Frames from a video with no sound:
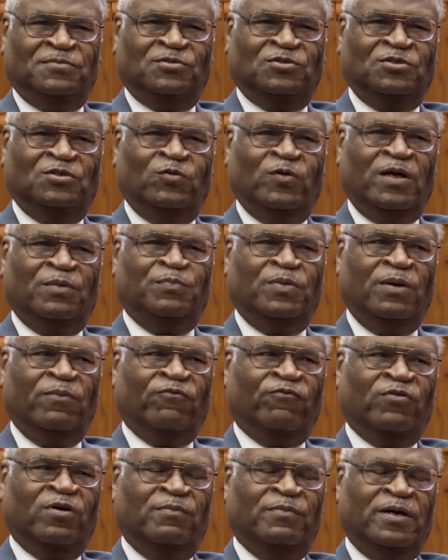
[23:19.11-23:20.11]
So we had people
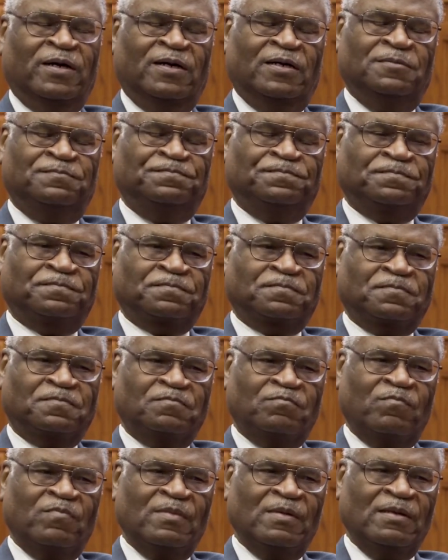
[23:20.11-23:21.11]
from
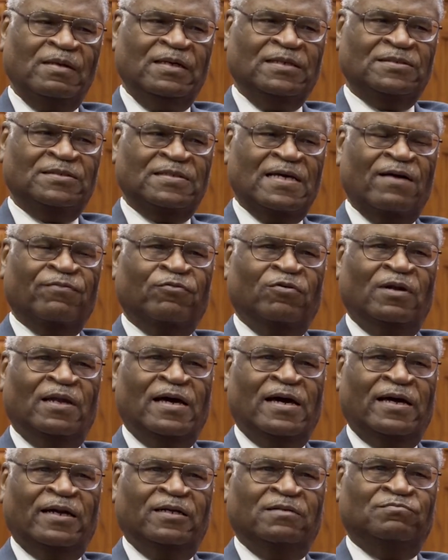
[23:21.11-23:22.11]
South
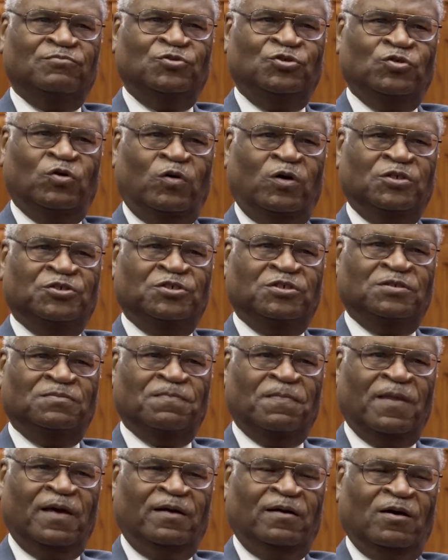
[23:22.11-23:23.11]
Carolina, Georgia,
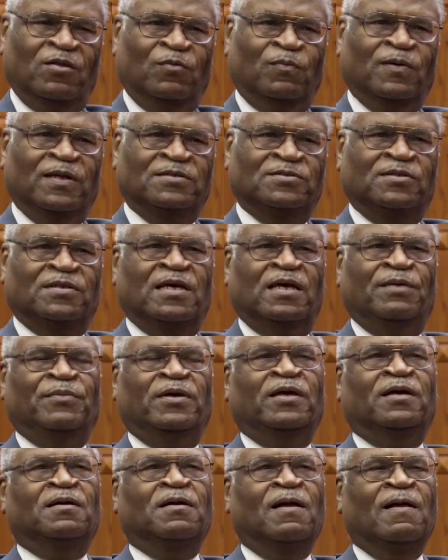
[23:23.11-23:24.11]
and other places came
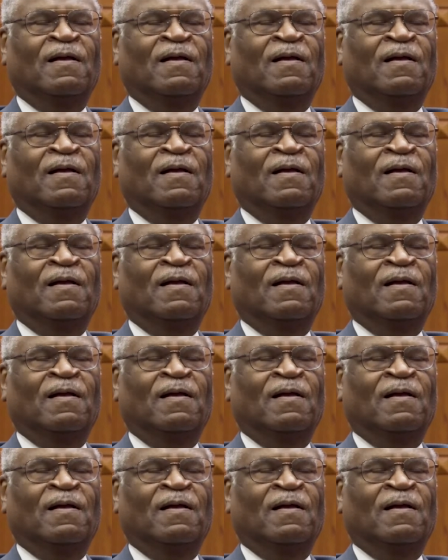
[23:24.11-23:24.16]
in.